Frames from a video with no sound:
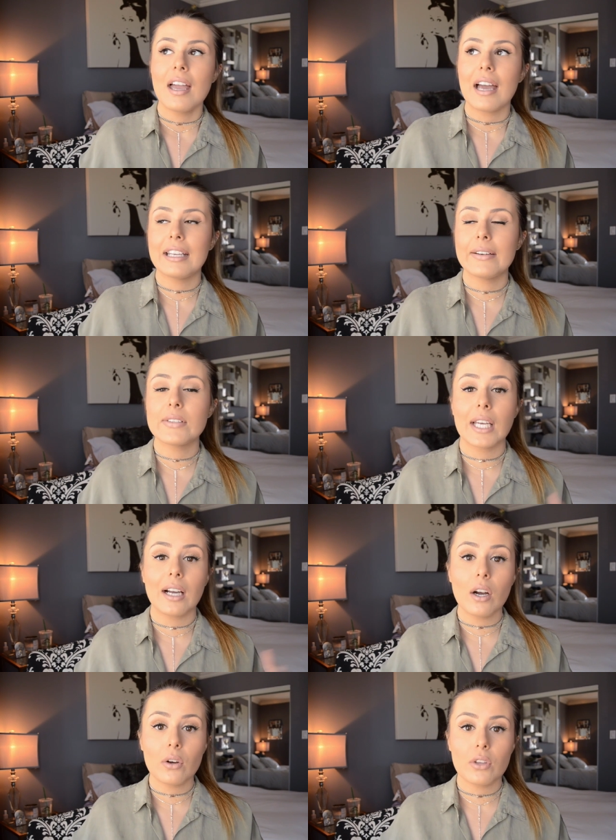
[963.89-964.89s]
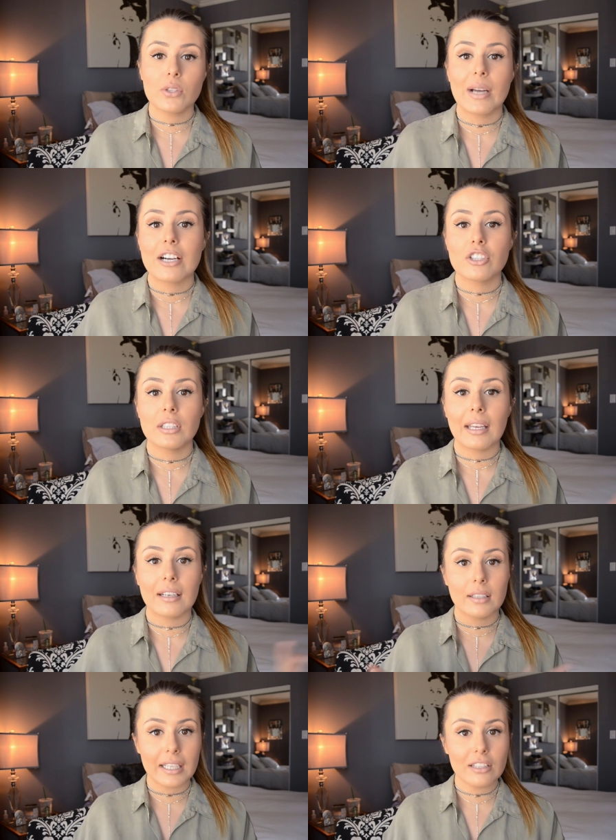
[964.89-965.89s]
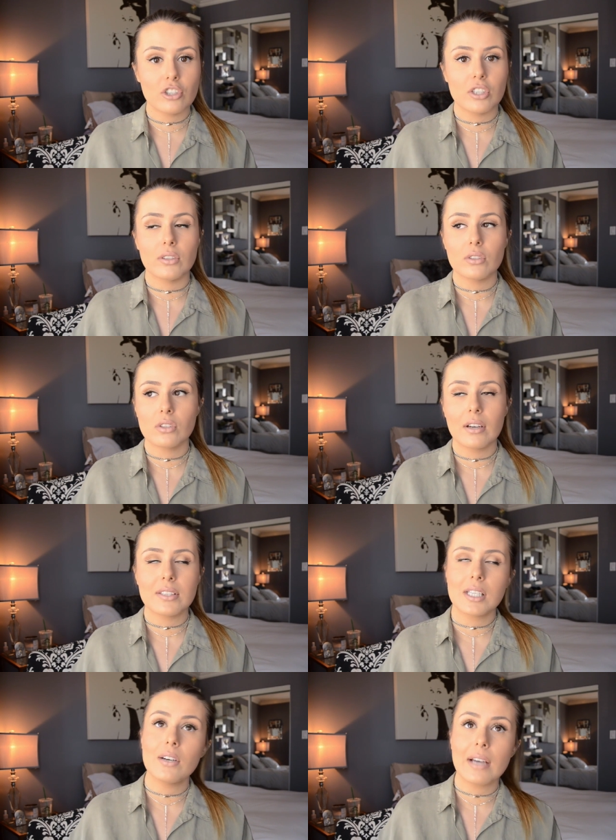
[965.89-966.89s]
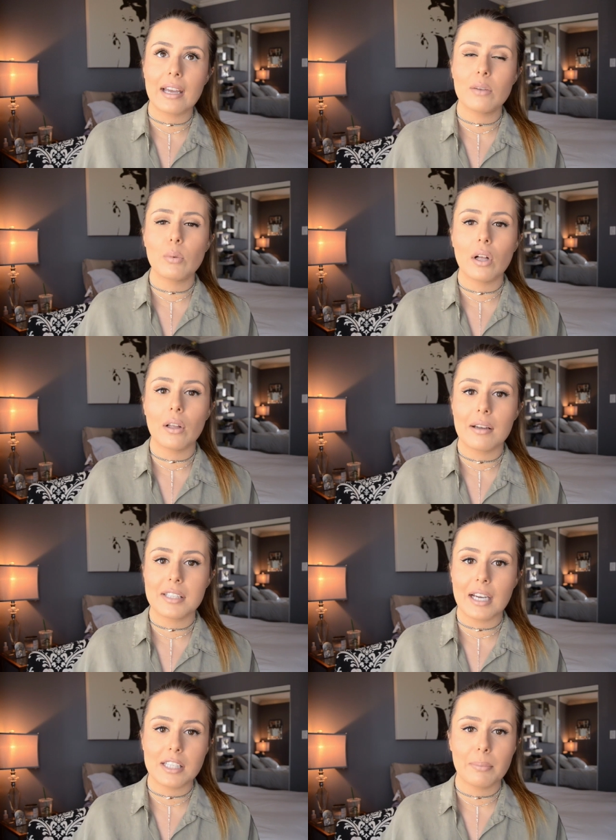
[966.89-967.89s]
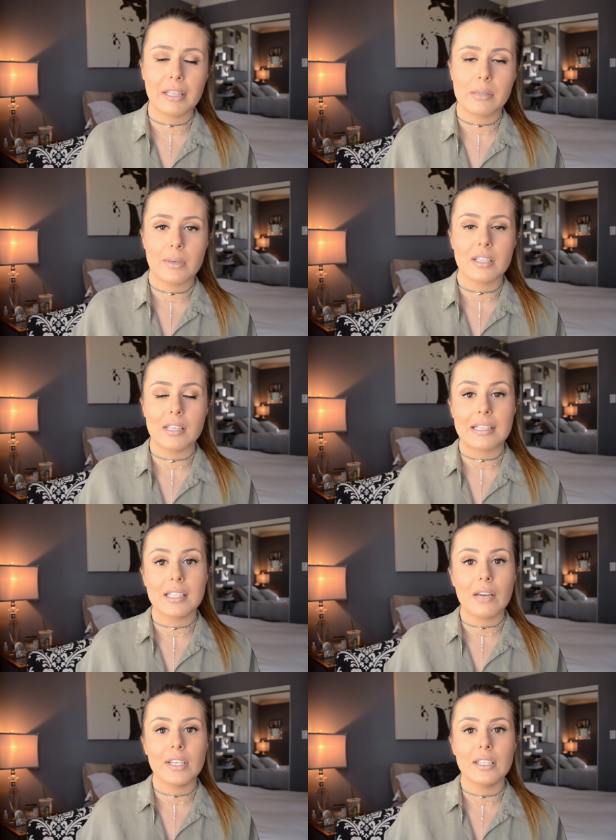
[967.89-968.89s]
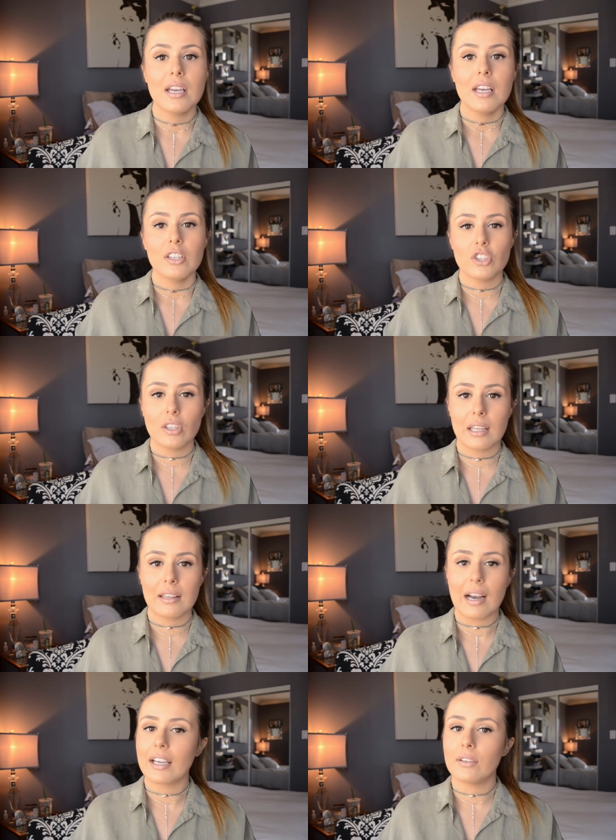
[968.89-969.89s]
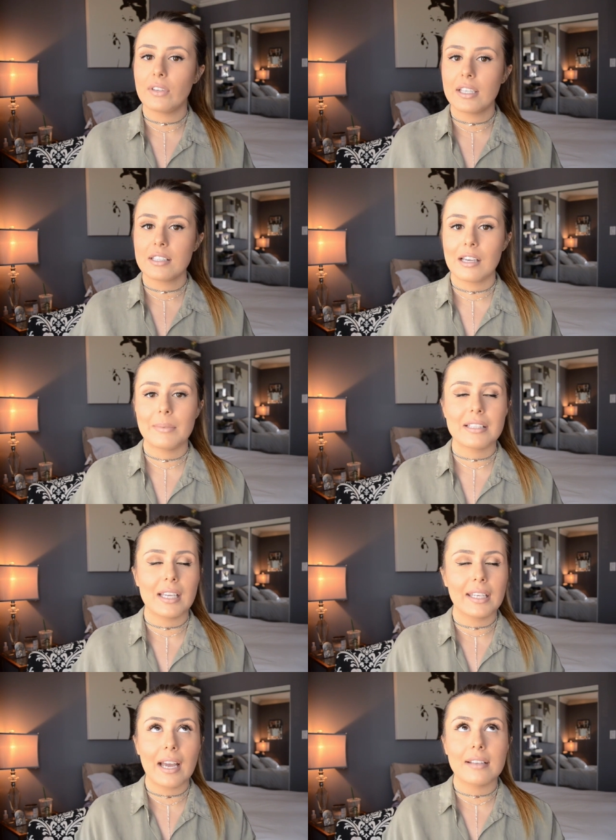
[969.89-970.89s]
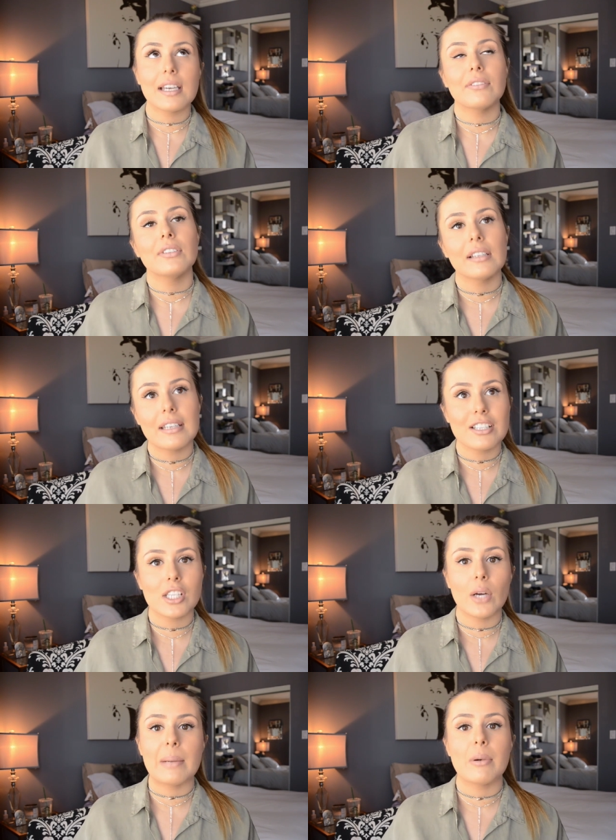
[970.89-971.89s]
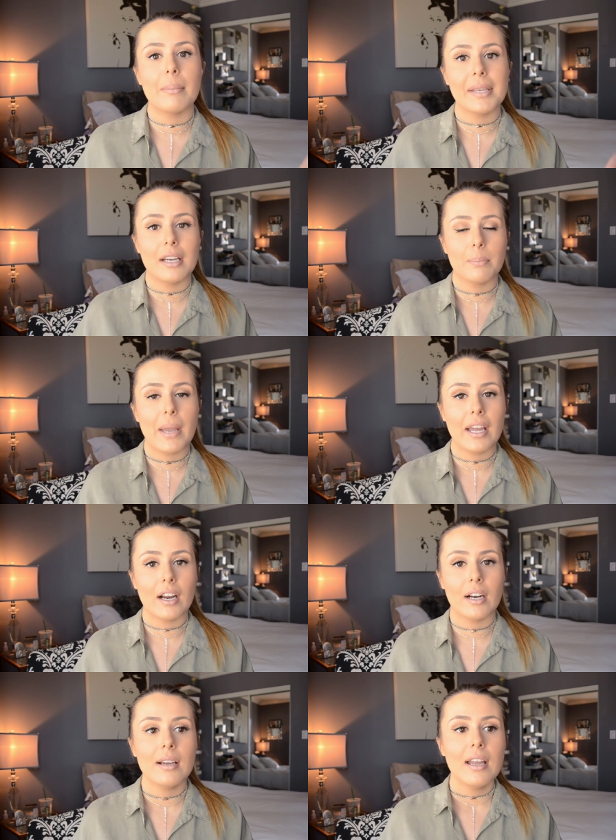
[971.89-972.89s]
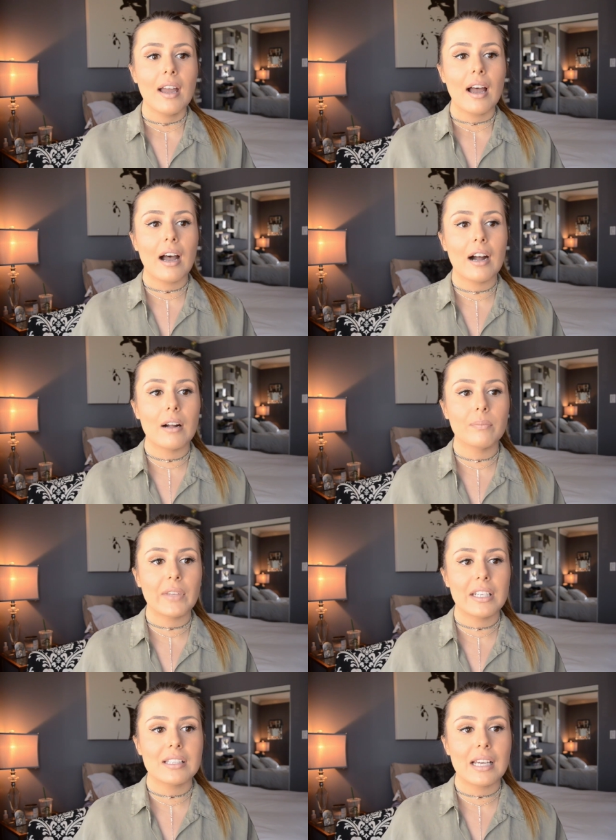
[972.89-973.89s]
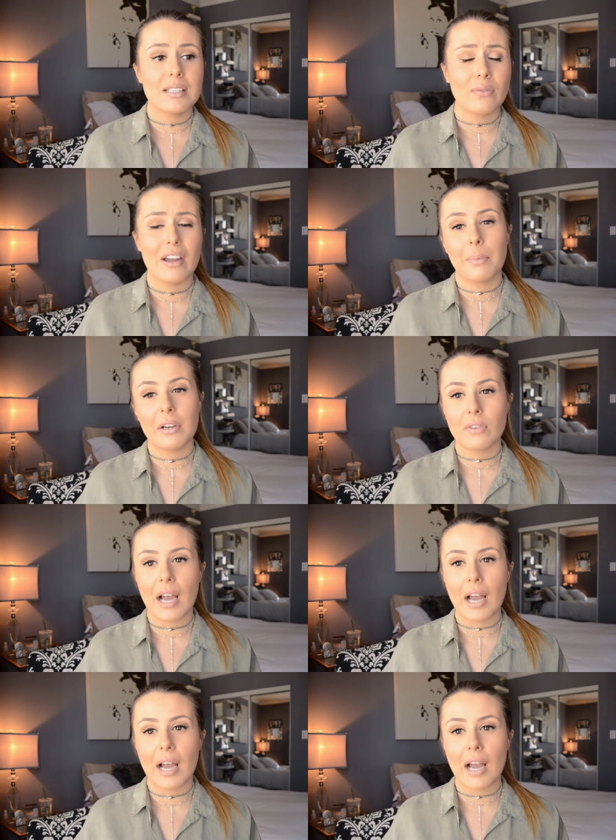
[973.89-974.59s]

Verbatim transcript: And he was like, oh, those are actually like kids' shoes. So I was like, okay, well, I typically wear a size 7. Do you think that I could fit into them? He's like, yeah, definitely. So he brought me out a pair um, in a size 5.5.